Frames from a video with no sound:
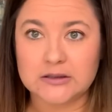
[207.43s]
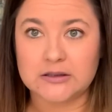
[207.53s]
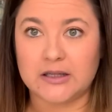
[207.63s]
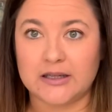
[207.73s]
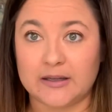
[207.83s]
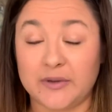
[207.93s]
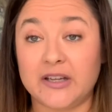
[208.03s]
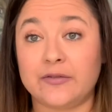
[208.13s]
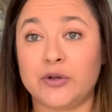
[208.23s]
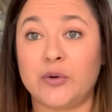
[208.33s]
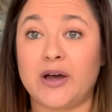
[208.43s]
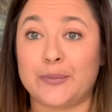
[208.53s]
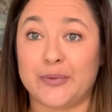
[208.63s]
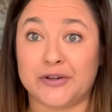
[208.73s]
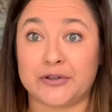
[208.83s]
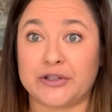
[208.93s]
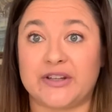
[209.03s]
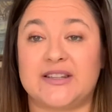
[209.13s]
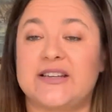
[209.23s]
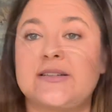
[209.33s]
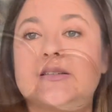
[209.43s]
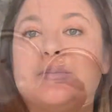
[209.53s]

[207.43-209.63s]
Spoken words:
Let me give you a better look at these.